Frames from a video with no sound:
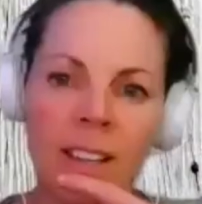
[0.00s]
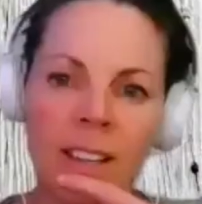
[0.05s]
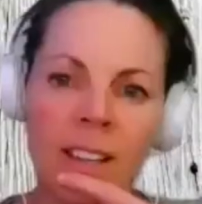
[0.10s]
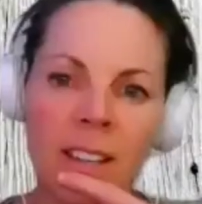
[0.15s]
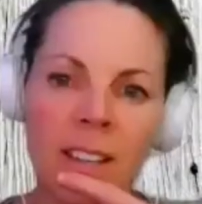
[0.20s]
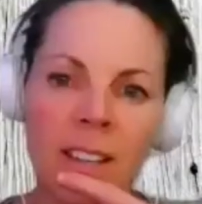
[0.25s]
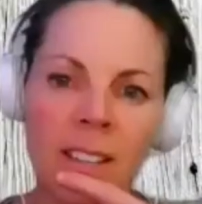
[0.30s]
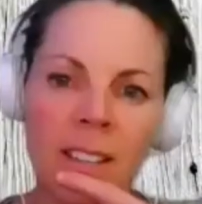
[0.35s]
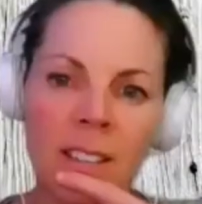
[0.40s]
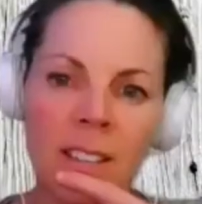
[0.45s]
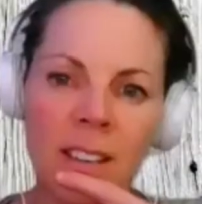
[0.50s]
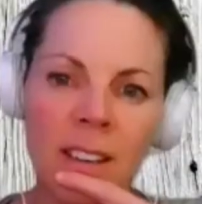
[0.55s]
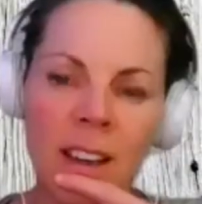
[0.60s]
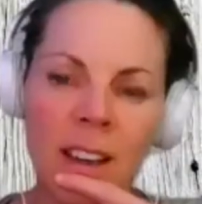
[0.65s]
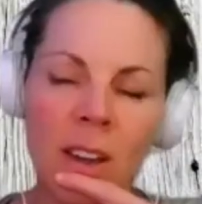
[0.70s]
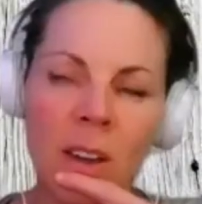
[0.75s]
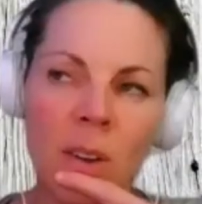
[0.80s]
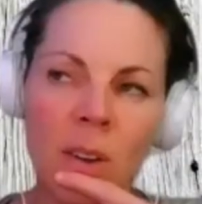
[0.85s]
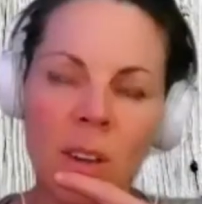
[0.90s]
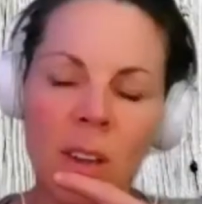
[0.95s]
it is.
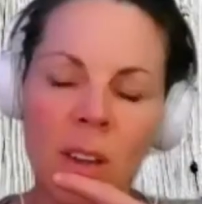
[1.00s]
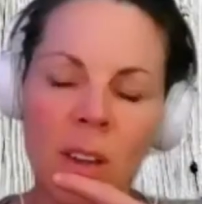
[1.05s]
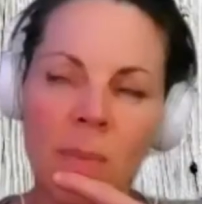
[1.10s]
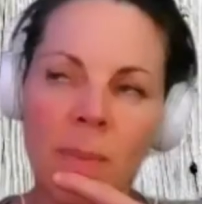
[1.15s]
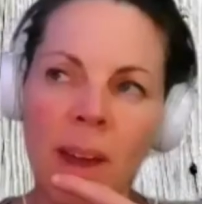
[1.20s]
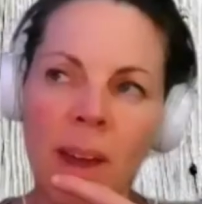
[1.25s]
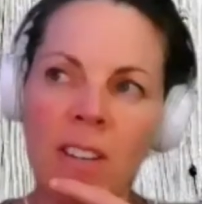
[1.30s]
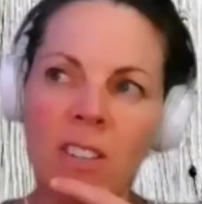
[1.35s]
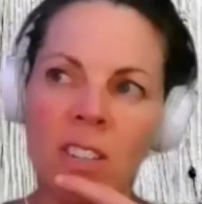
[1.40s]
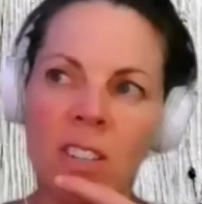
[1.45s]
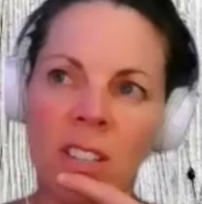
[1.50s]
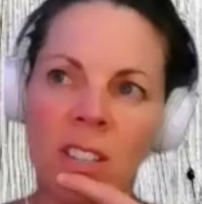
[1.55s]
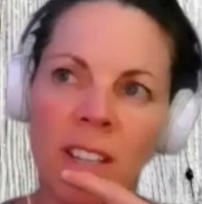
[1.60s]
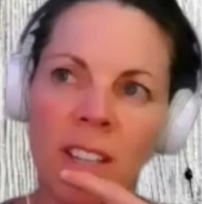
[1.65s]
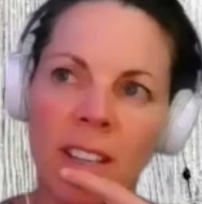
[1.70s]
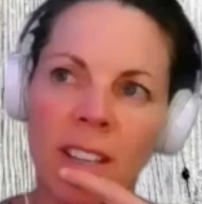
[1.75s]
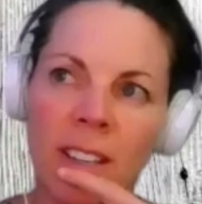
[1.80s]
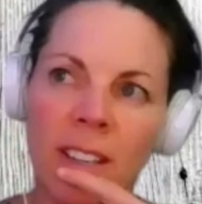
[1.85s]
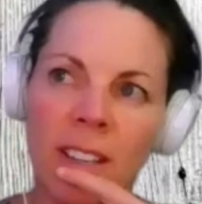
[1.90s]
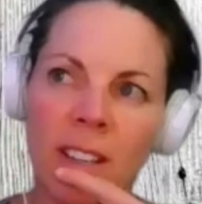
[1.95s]
I can imagine,
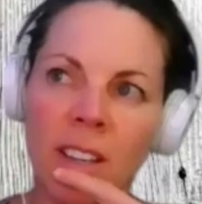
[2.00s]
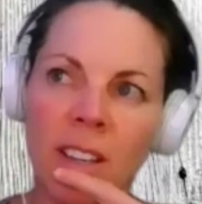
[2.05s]
like,